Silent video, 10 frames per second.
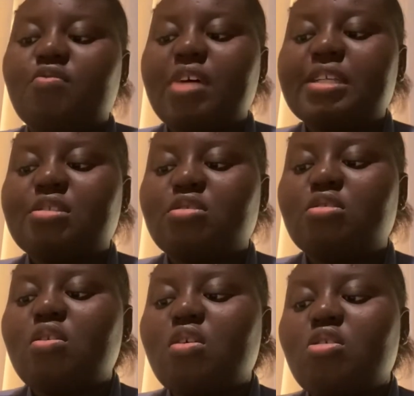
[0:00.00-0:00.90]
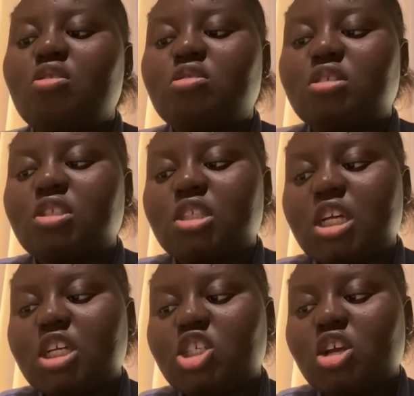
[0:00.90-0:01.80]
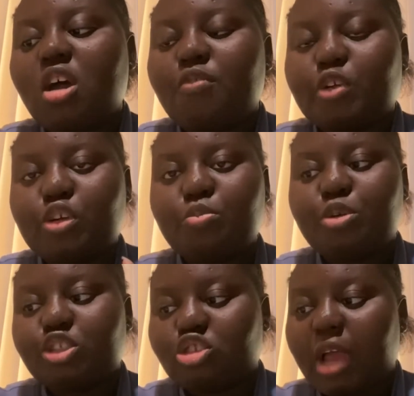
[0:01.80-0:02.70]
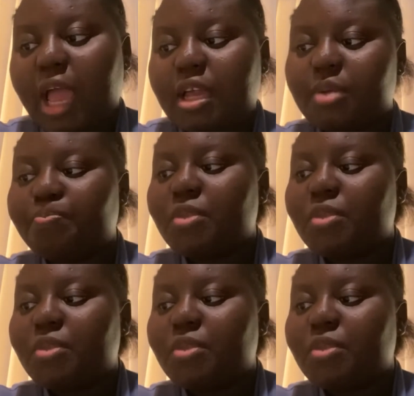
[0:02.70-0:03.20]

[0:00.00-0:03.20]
vasoconstriction of a upper tract.